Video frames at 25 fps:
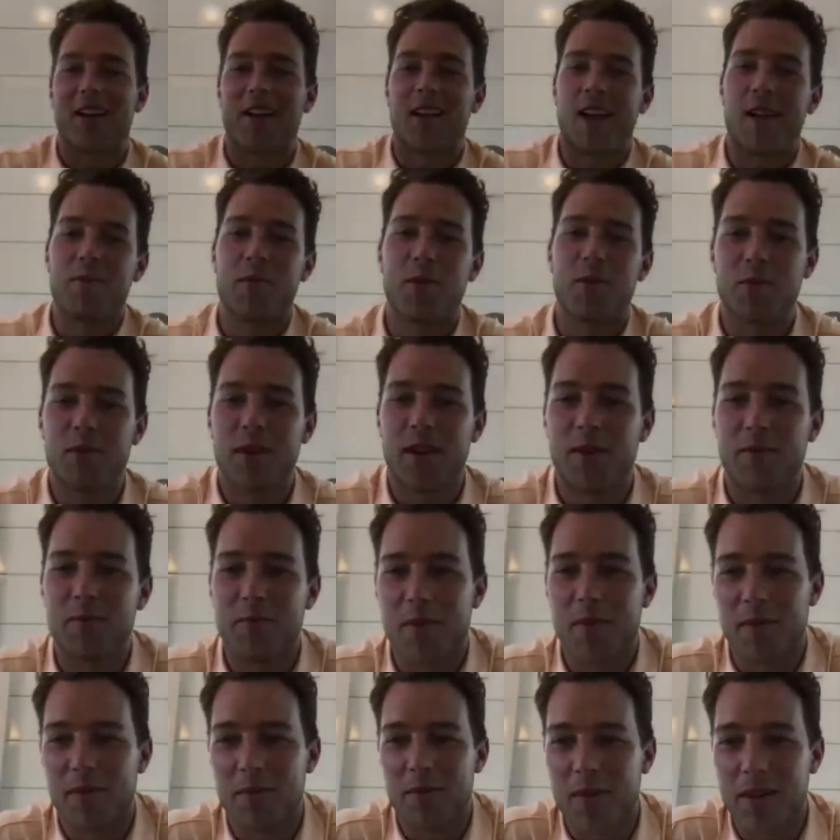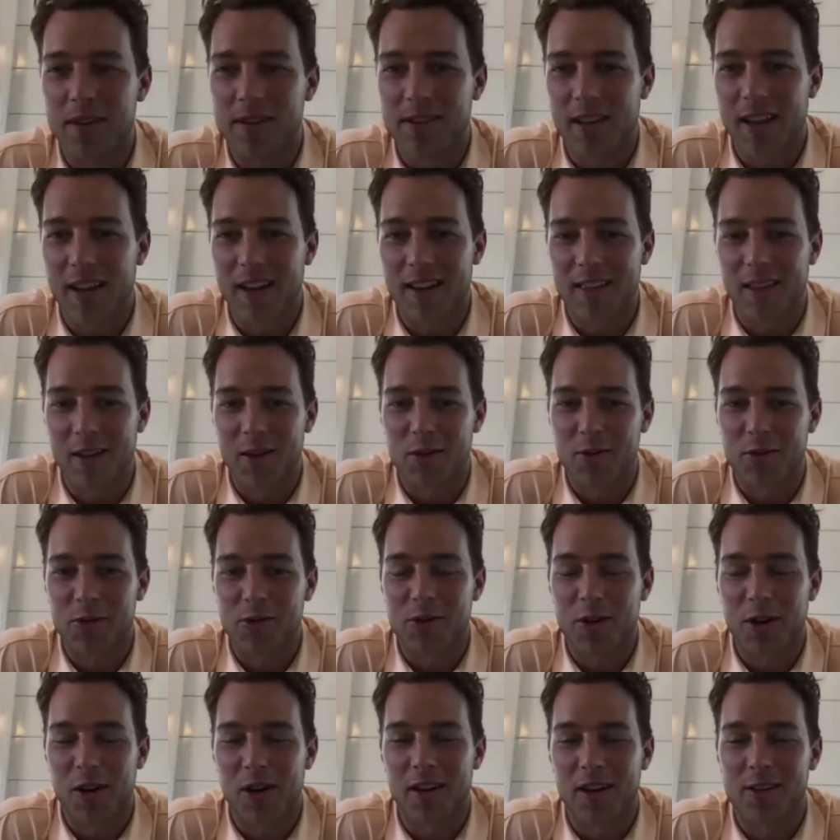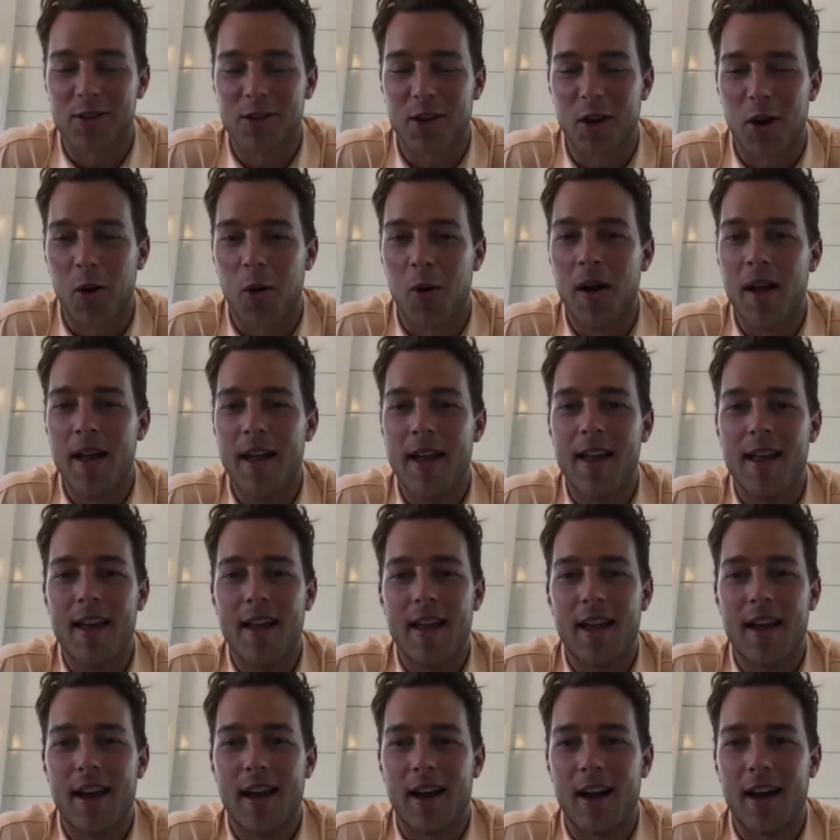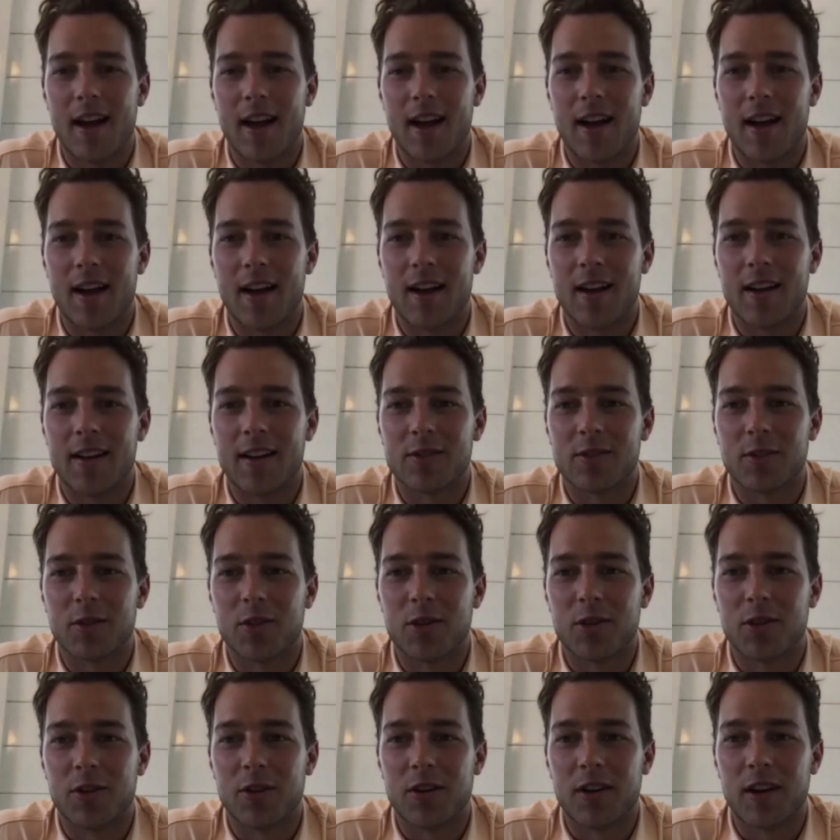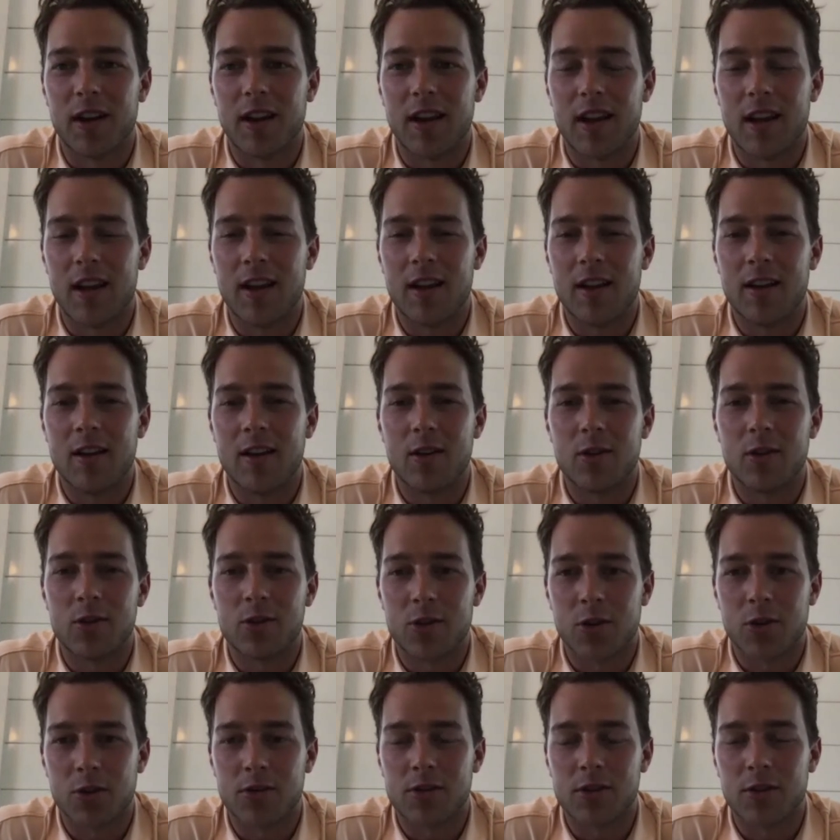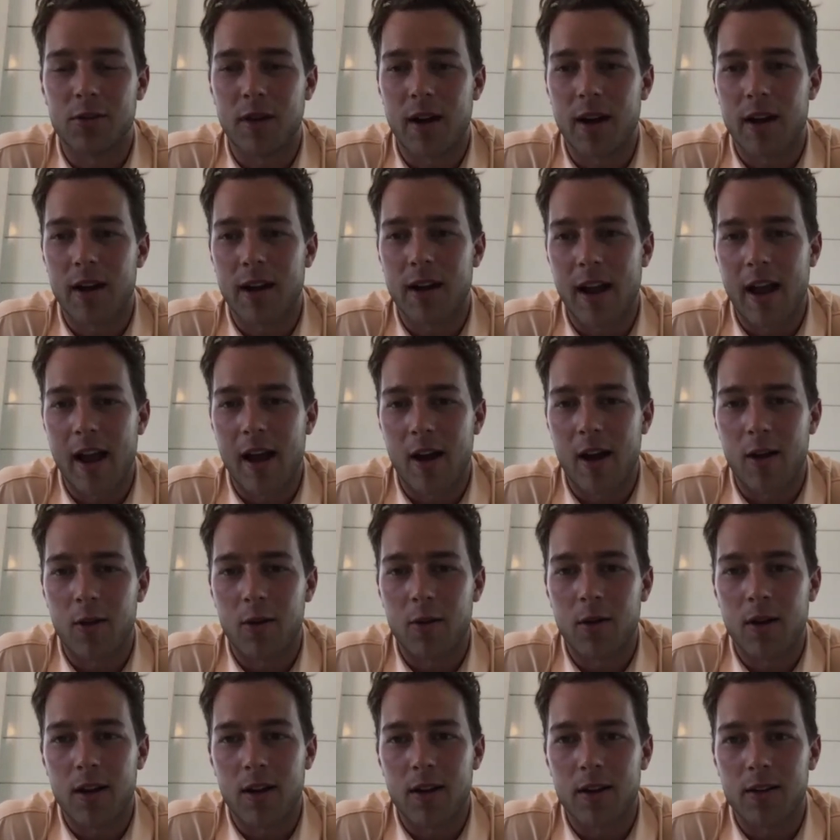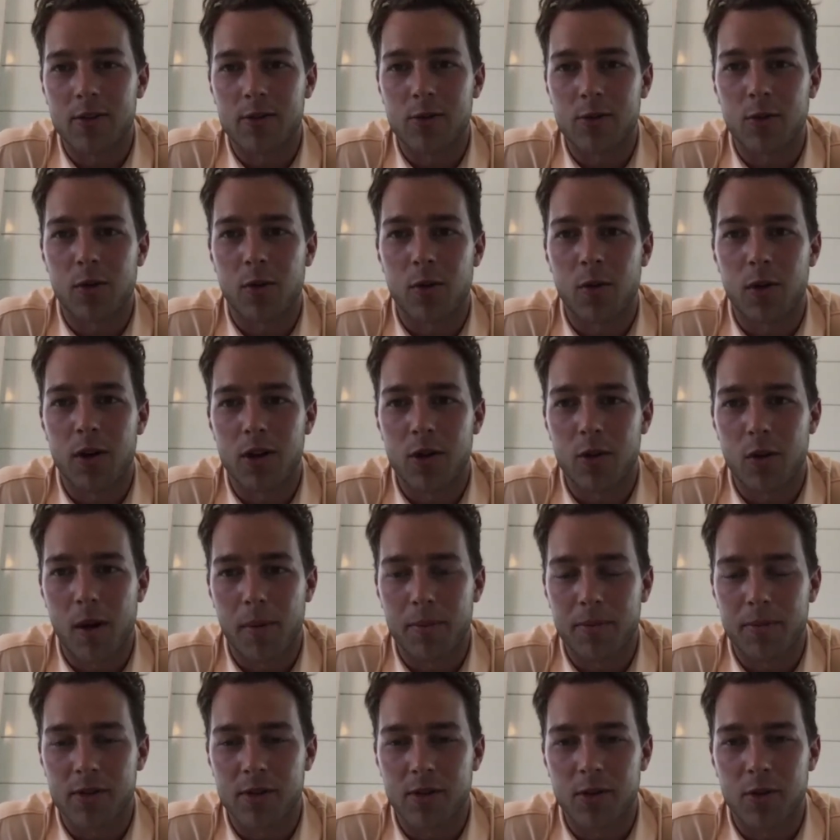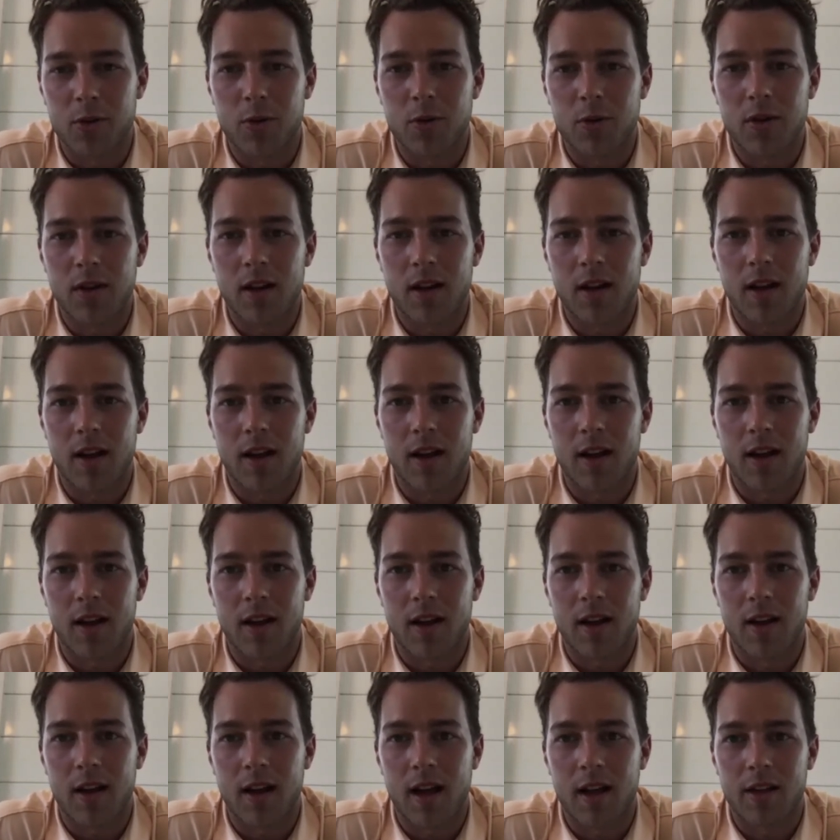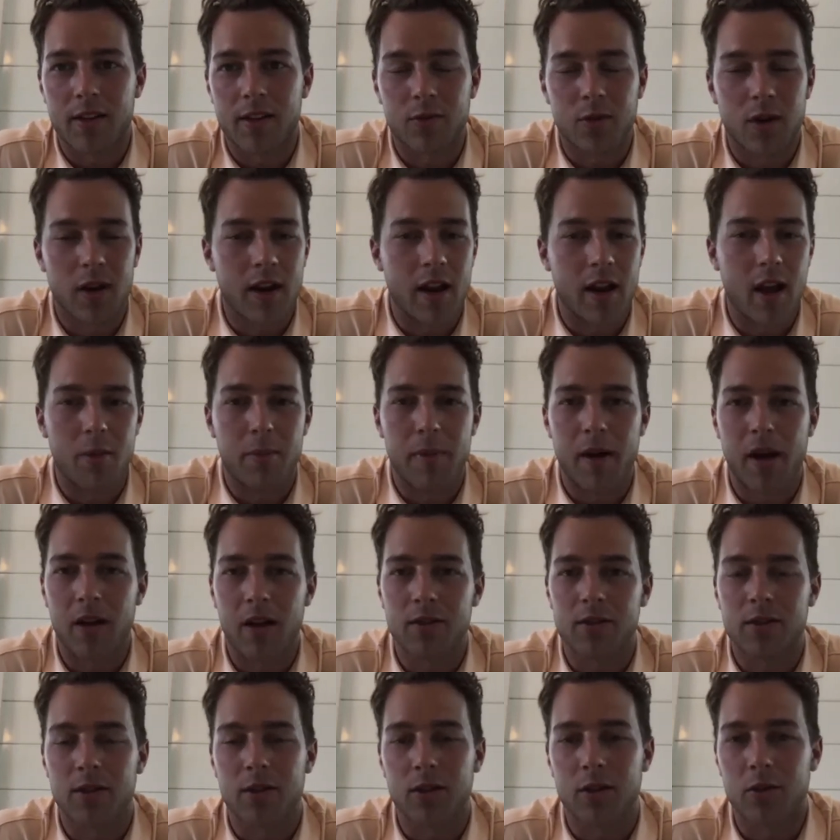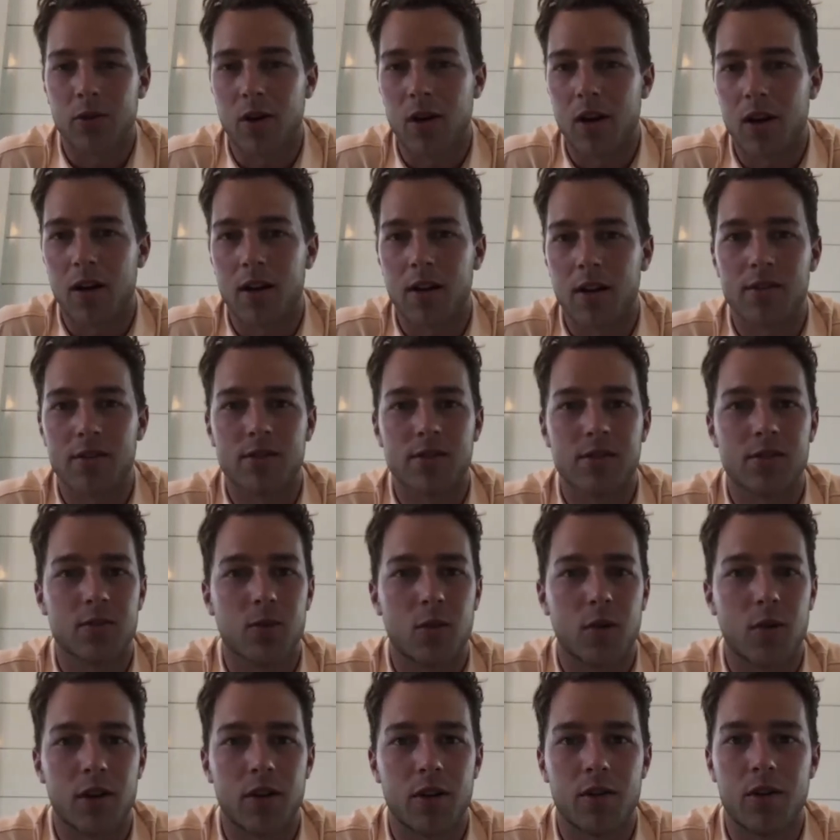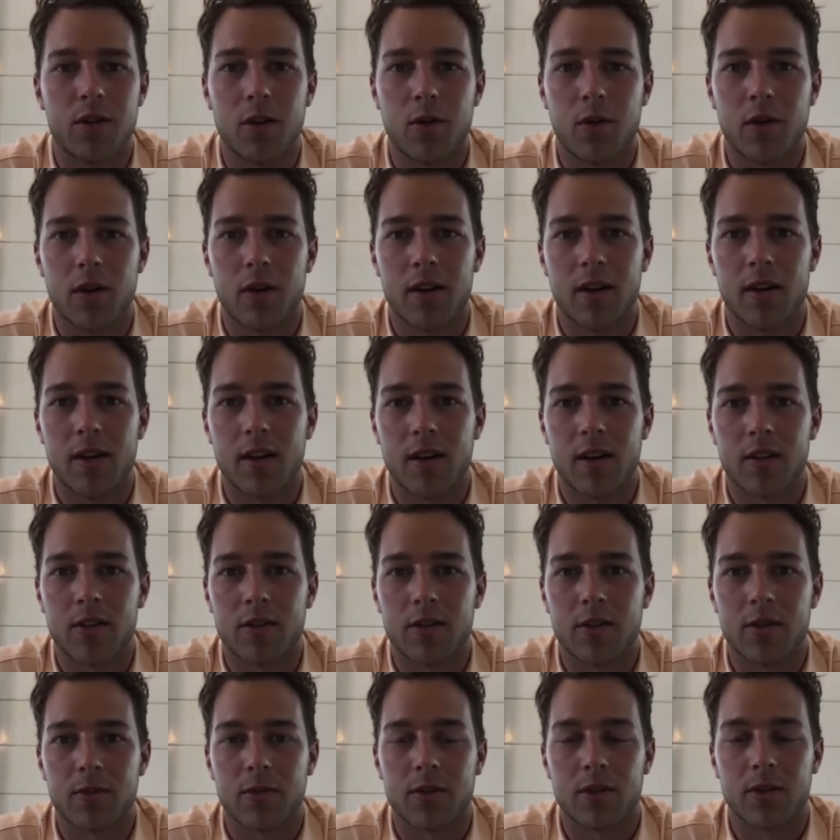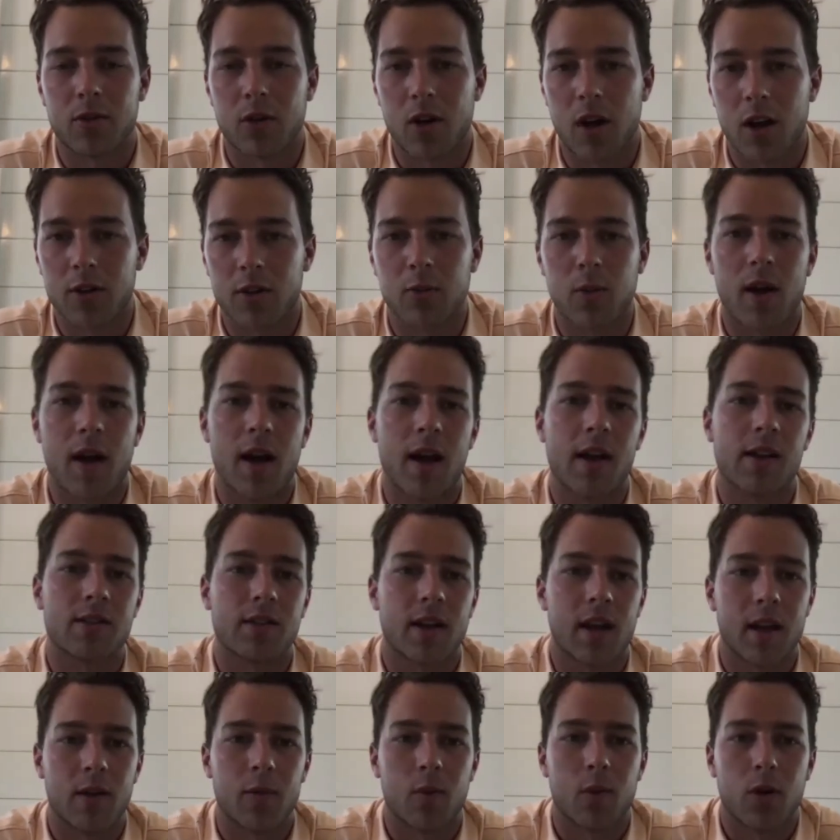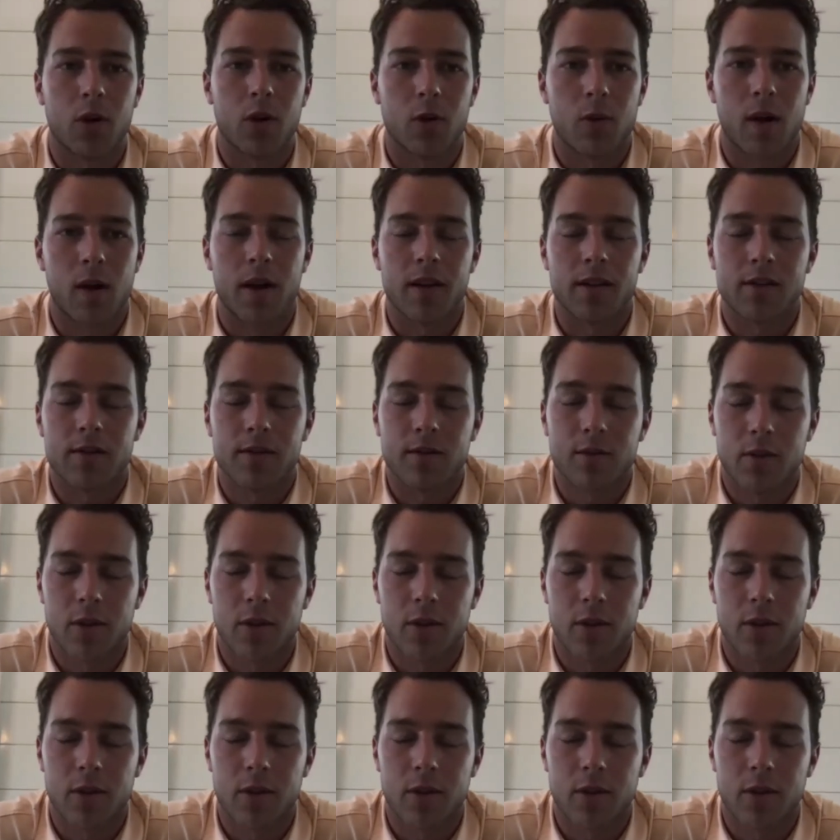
We didn't miss anything. We were starting. So you're in Jersey right now. Sort of what are you up to as of right now, balancing lacrosse? What are you doing in terms of lacrosse-wise and work-wise?